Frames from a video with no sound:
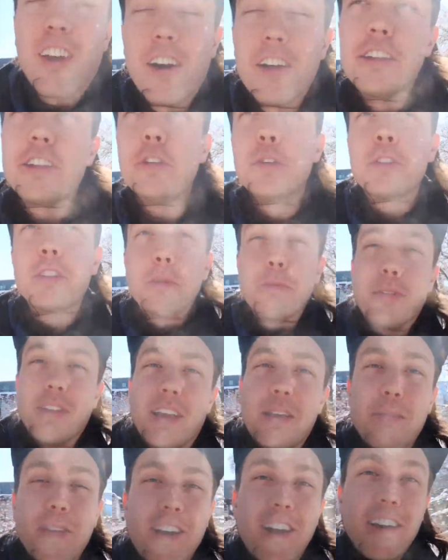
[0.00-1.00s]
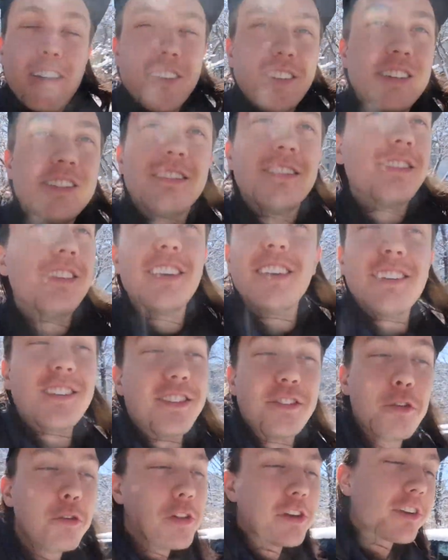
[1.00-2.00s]
Colin used to play, but Colin is
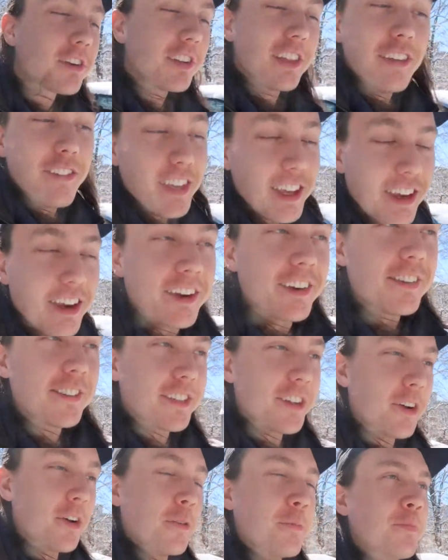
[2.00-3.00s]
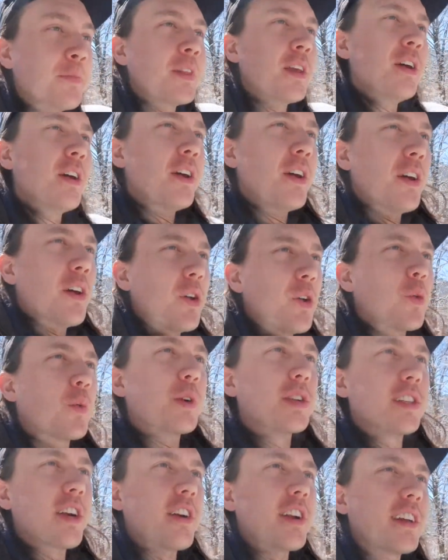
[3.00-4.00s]
no longer living here, so
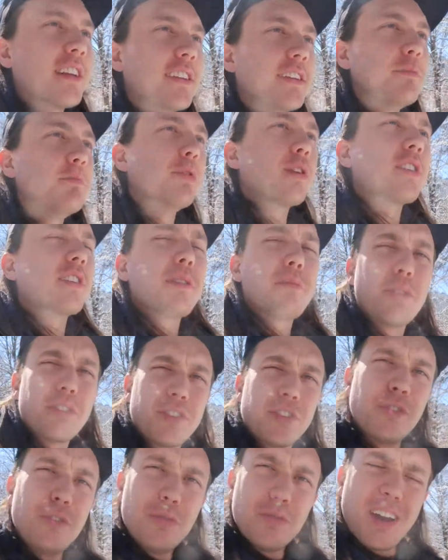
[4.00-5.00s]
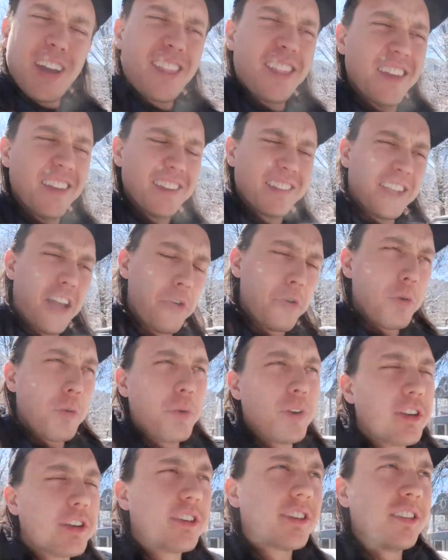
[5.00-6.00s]
we're starting book number two, I think is how it
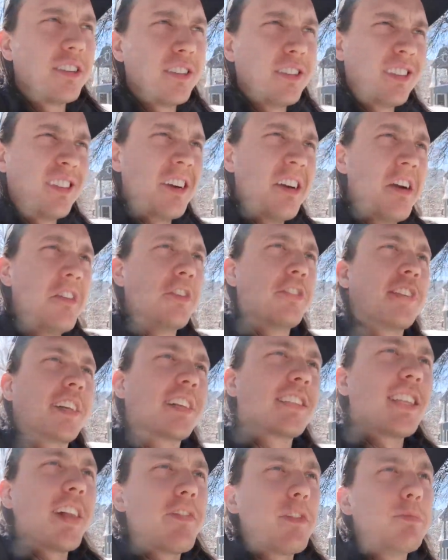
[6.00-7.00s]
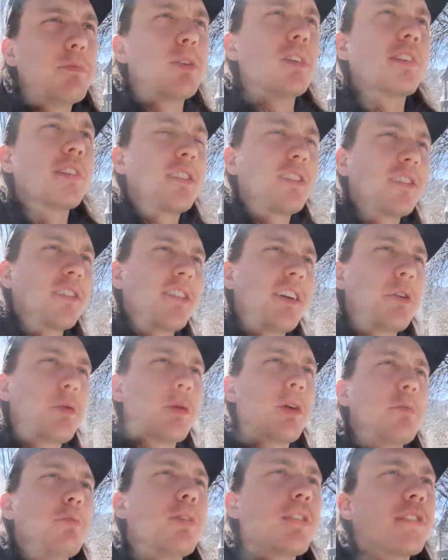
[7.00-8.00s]
works. There's like seven books, and
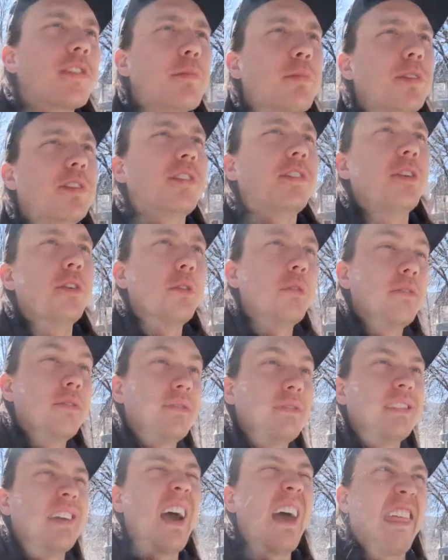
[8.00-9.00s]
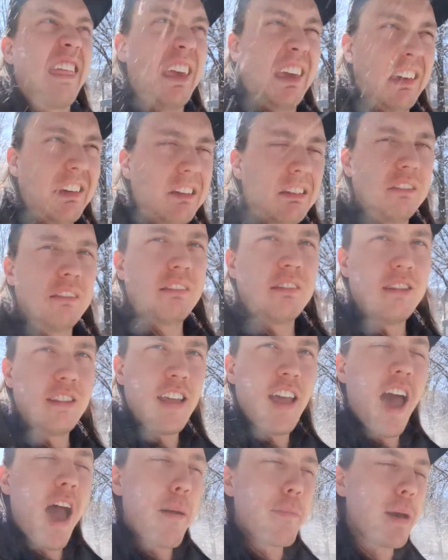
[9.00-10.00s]
we're on book number two, I think.
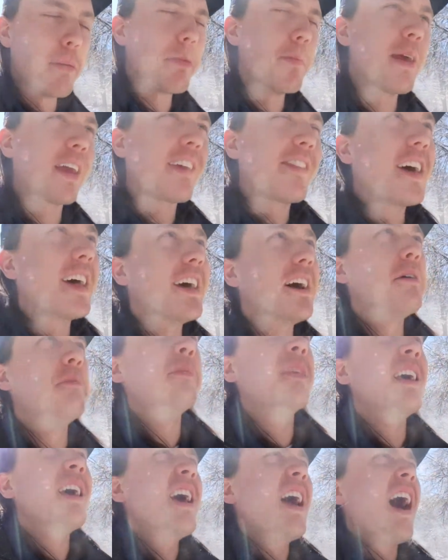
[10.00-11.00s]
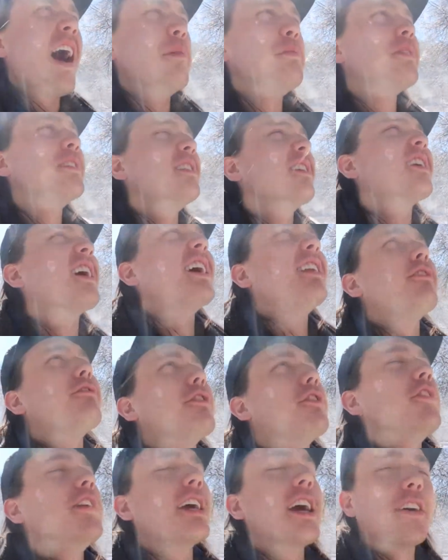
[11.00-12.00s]
Might be making that up. I'm still kind of
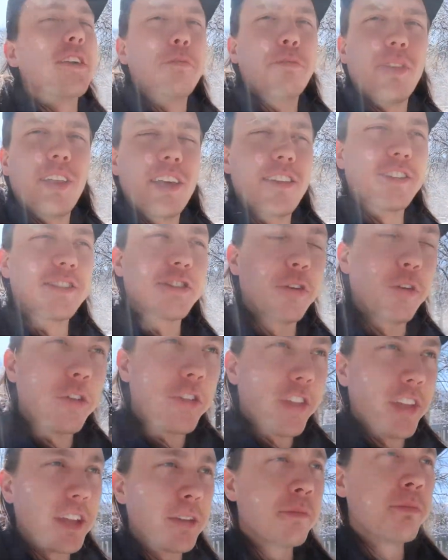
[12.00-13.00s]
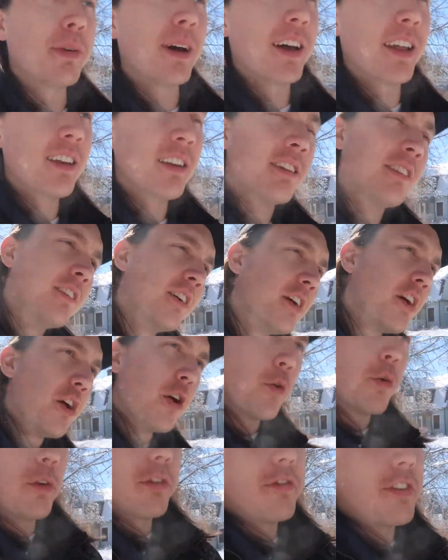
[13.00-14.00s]
learning how to play this whole thing, but
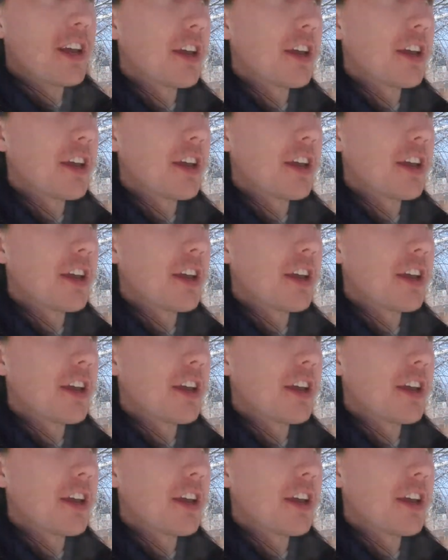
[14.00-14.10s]
we're